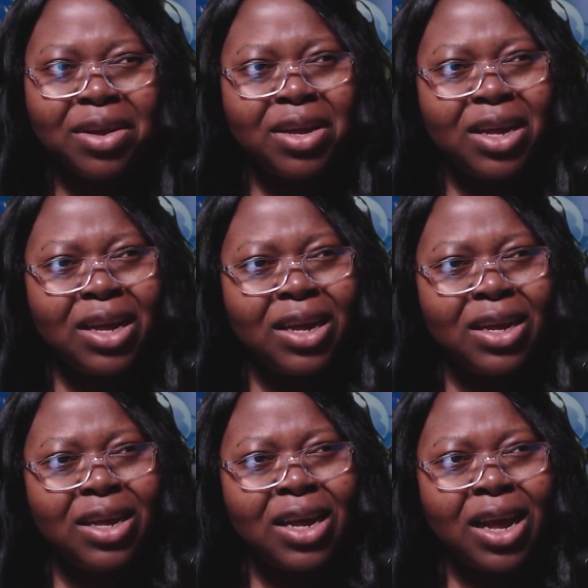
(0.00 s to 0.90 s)
And
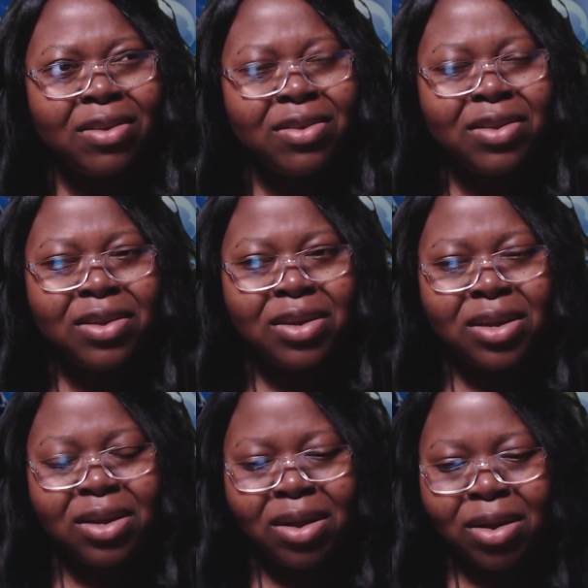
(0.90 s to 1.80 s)
he asked
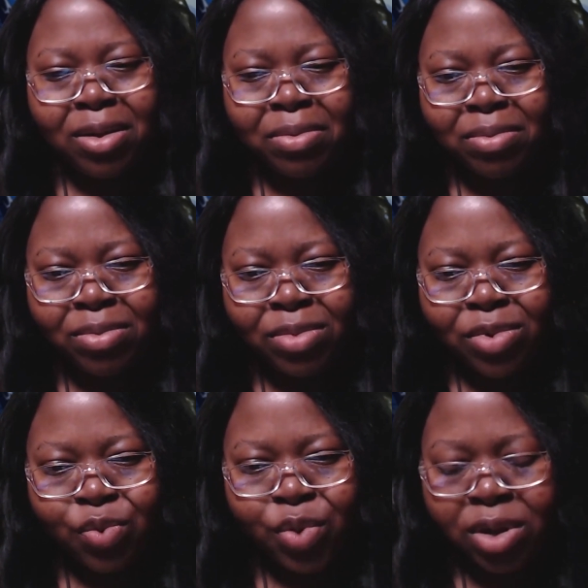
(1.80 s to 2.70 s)

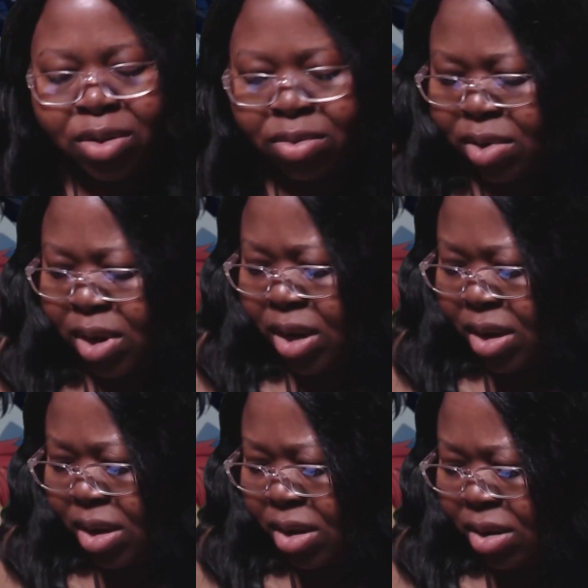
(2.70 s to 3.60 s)

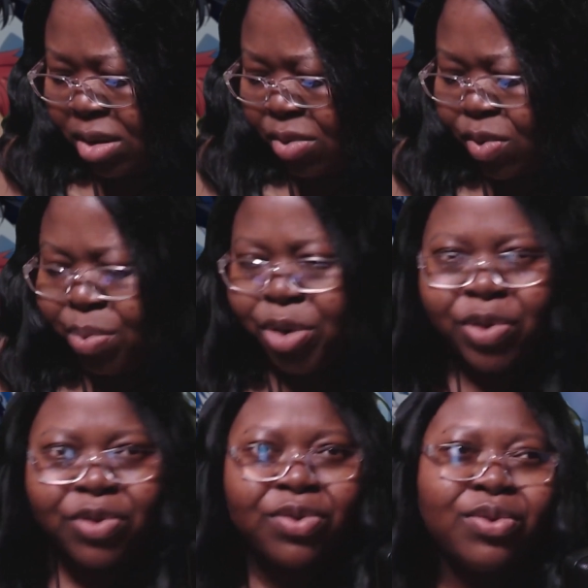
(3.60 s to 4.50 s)

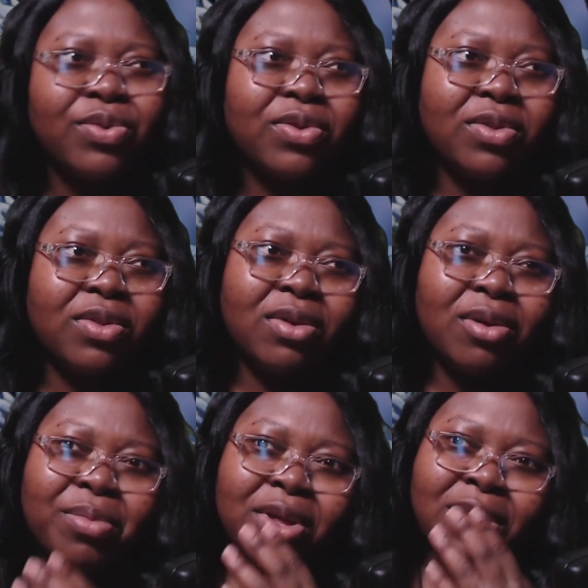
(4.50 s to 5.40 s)
Ramirez to
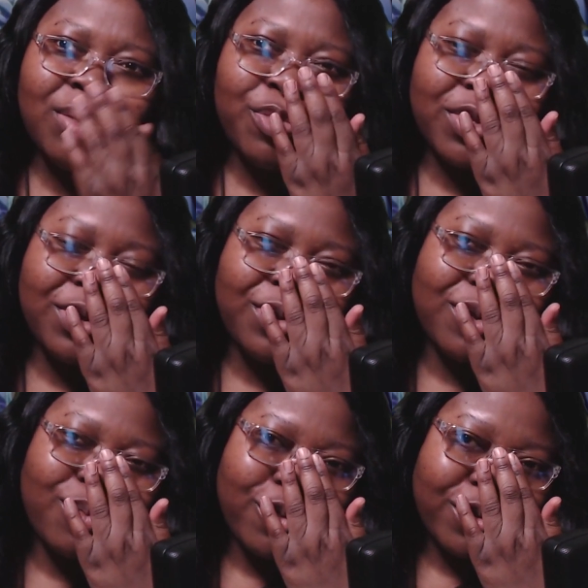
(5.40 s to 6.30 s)
summon a
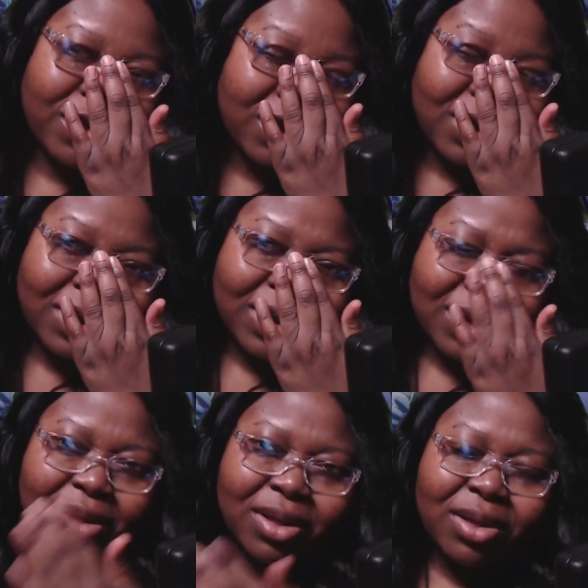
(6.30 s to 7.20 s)
particular person.
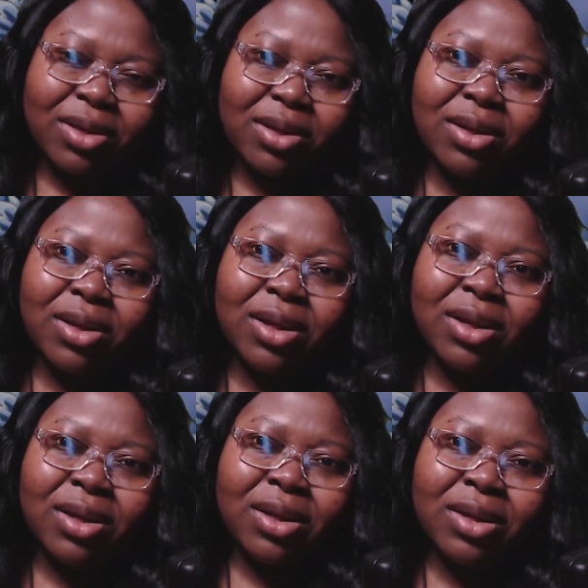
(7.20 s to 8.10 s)

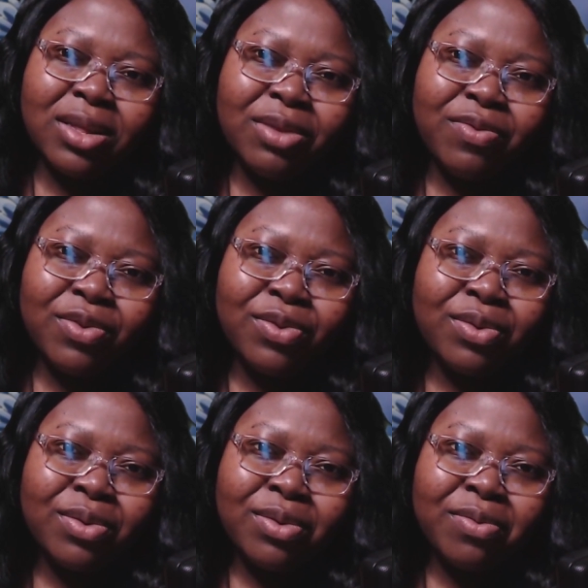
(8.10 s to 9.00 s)
A
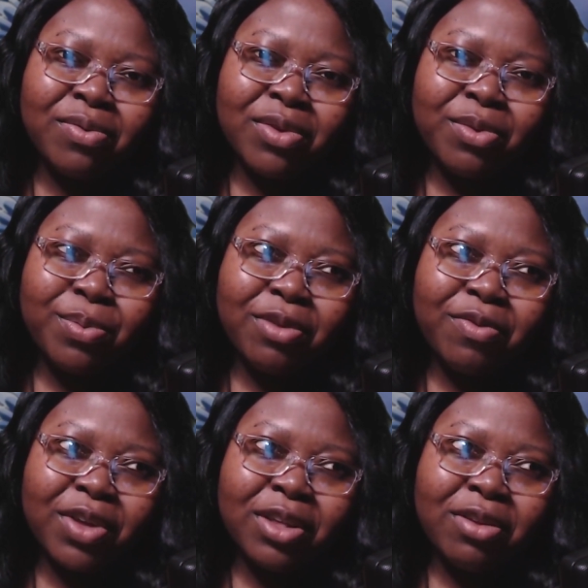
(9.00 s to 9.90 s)

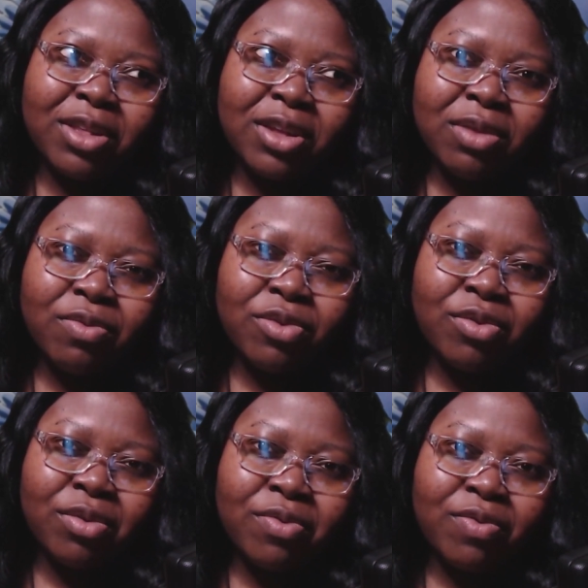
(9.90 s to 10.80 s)
specific
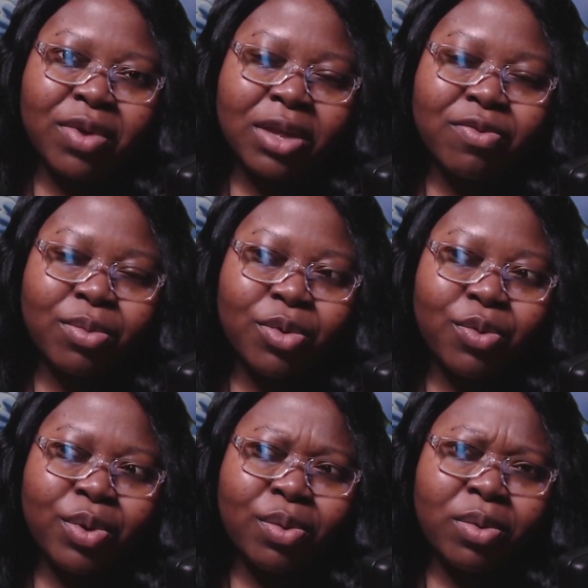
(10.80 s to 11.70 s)
individual, I guess, from the
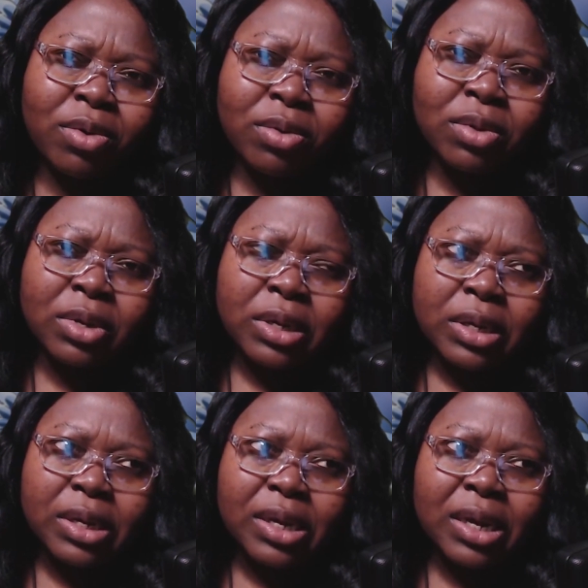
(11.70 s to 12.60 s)
real world,
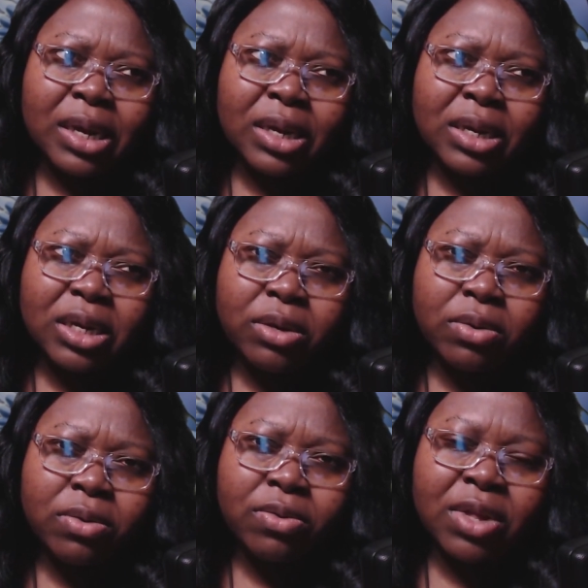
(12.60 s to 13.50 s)
and she
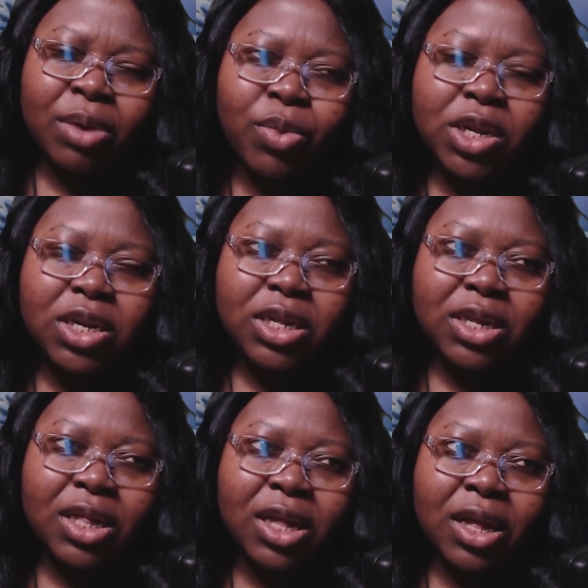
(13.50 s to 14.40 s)
couldn't do that. Once she
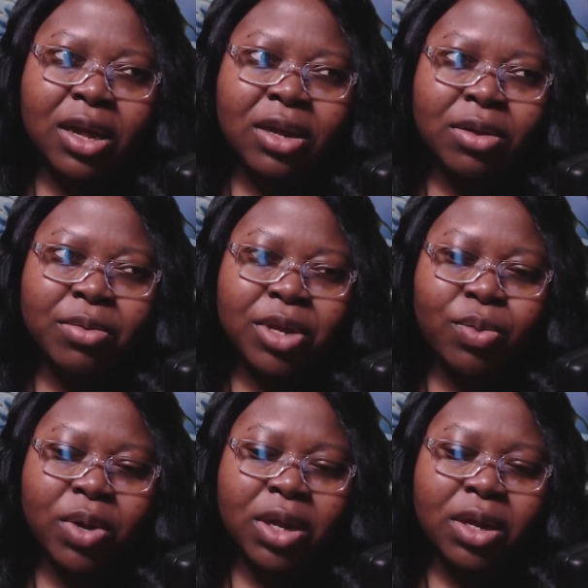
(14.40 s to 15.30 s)
said that he
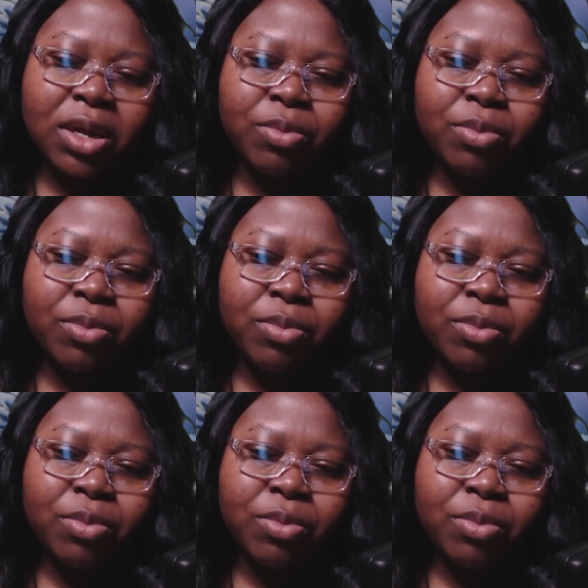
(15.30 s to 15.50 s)
wanted